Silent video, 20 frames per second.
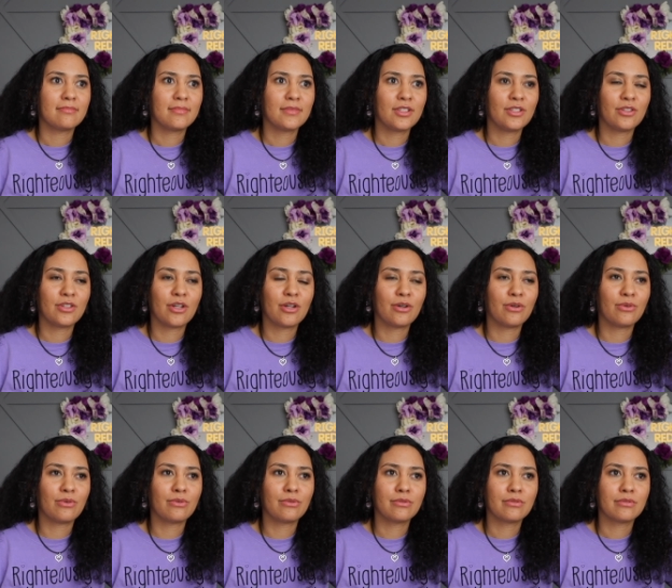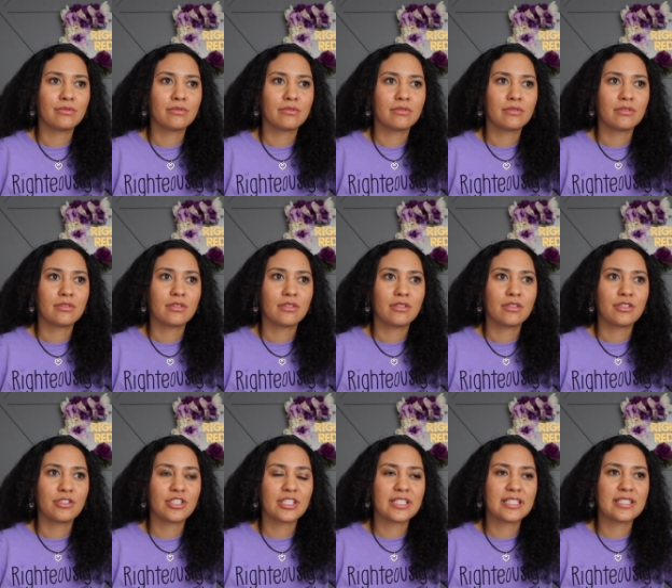you know,
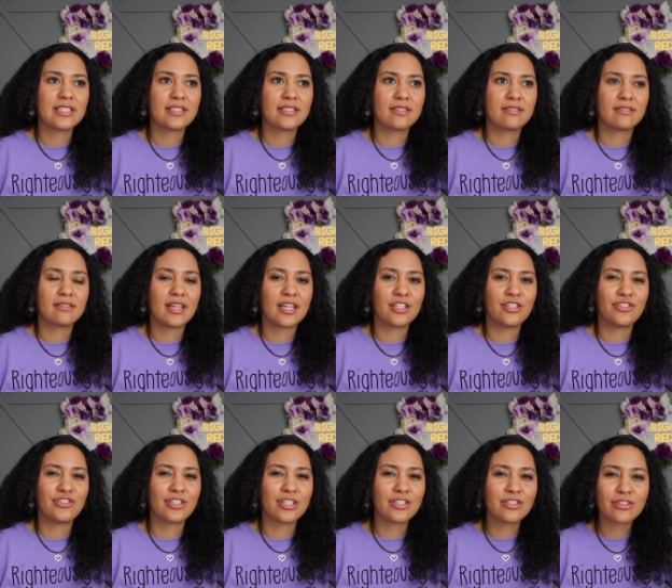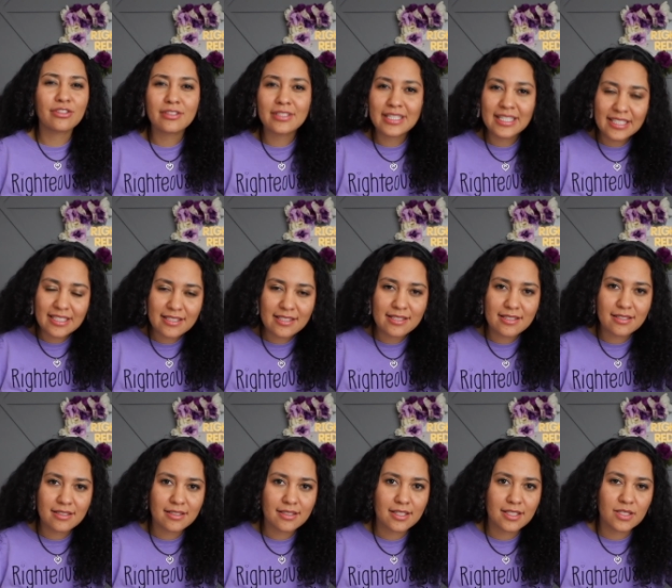just a
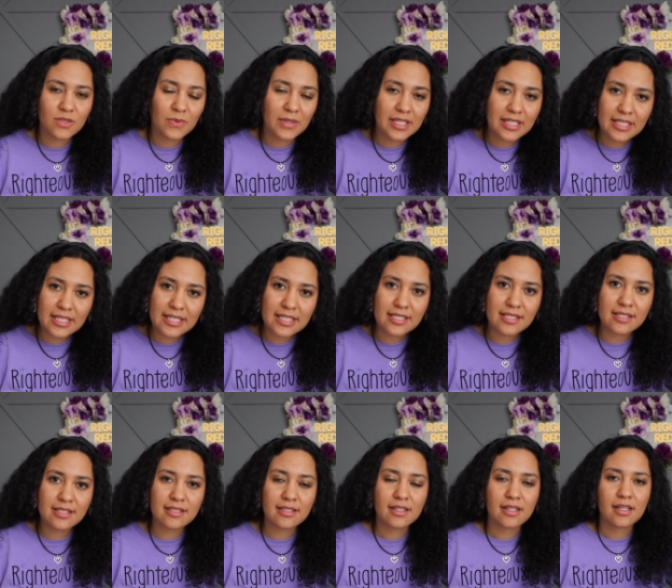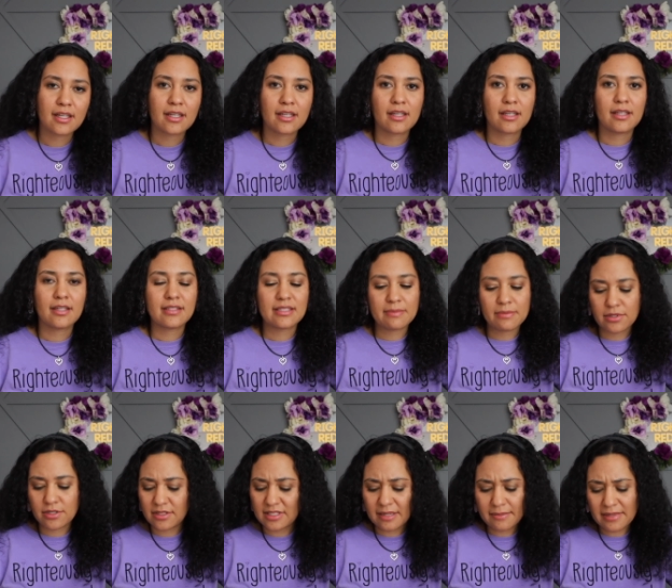gentleness, a sweetness,
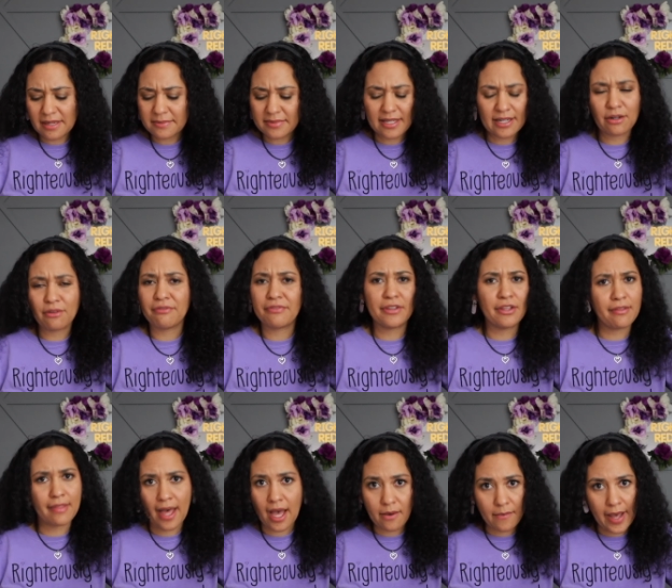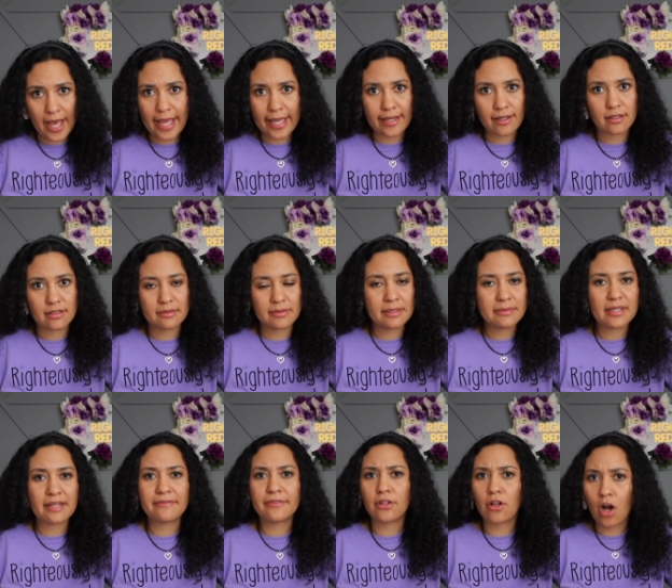Sometimes I don't feel that way. Sometimes
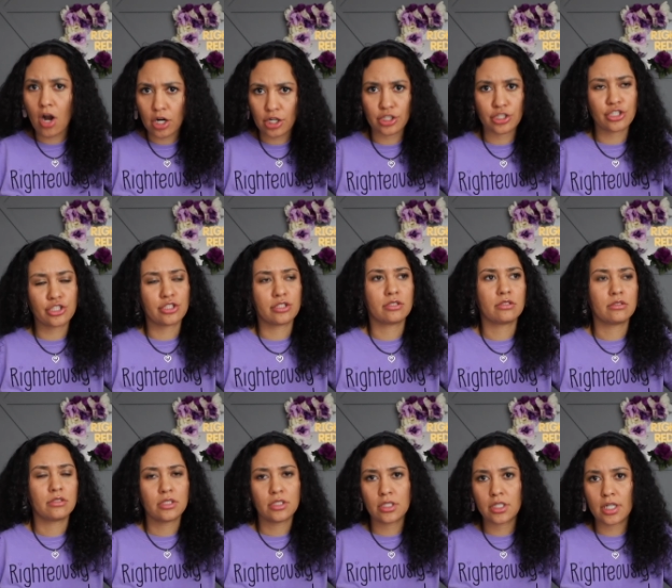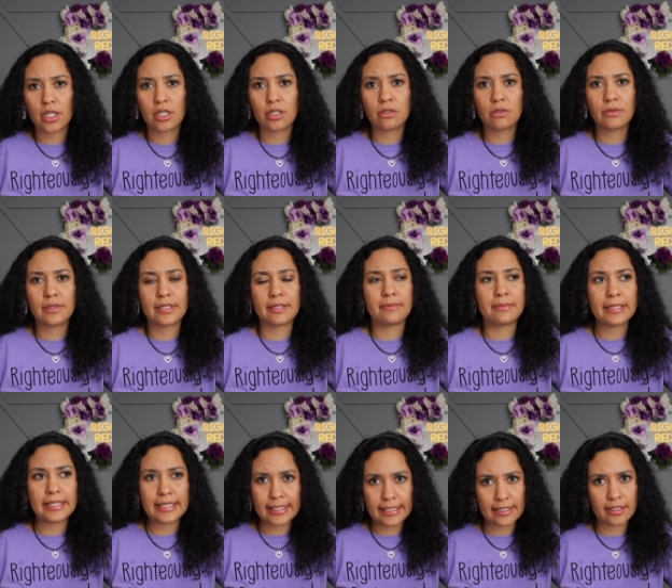I feel harsh, you know, and
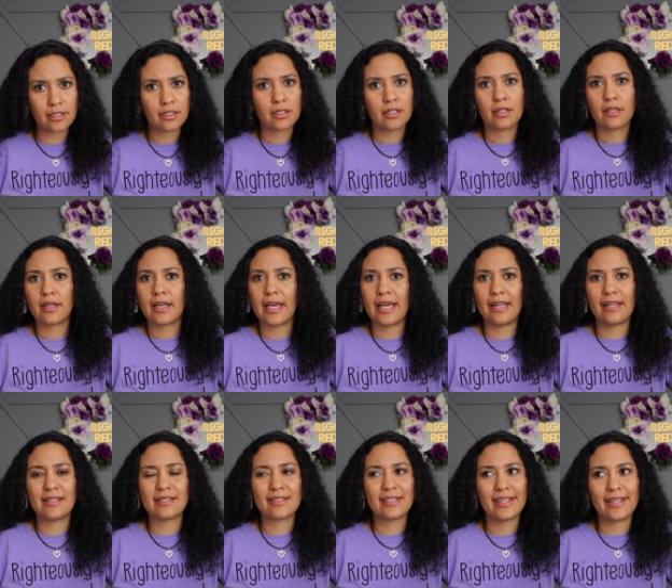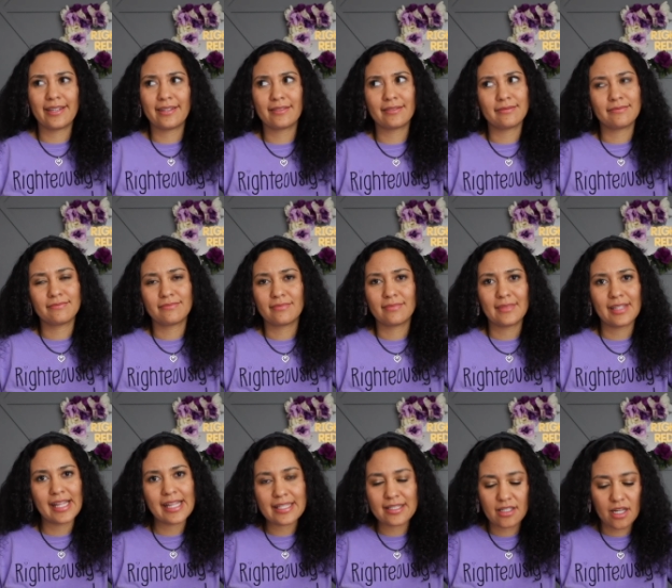mean. And it's like,
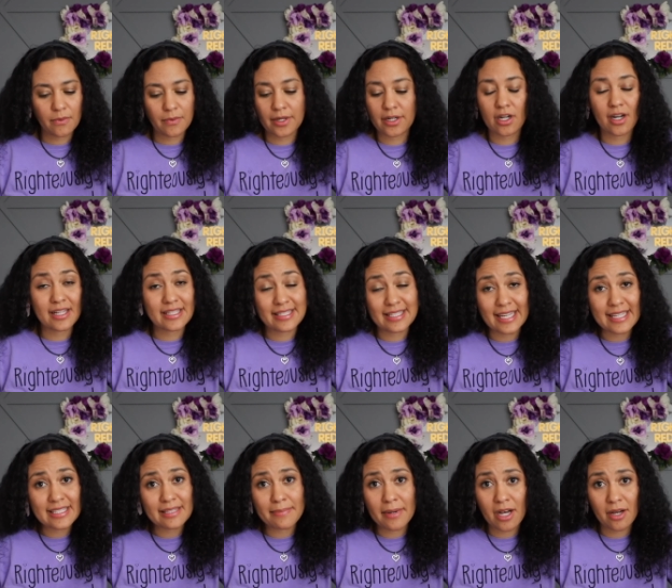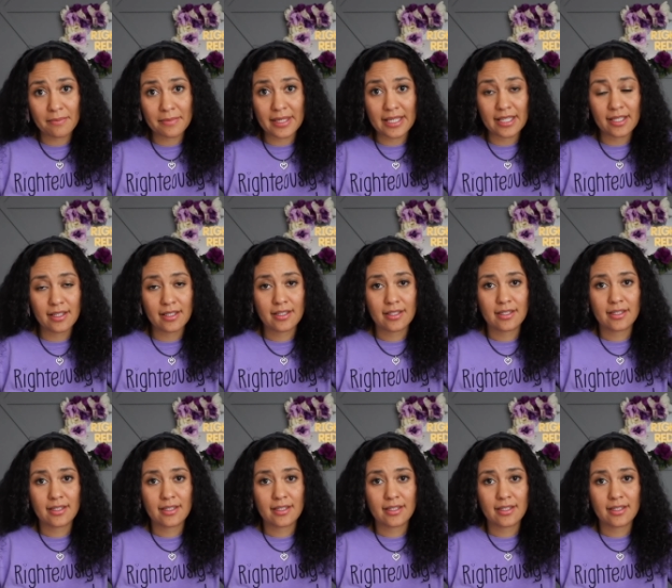that's not what God says about me.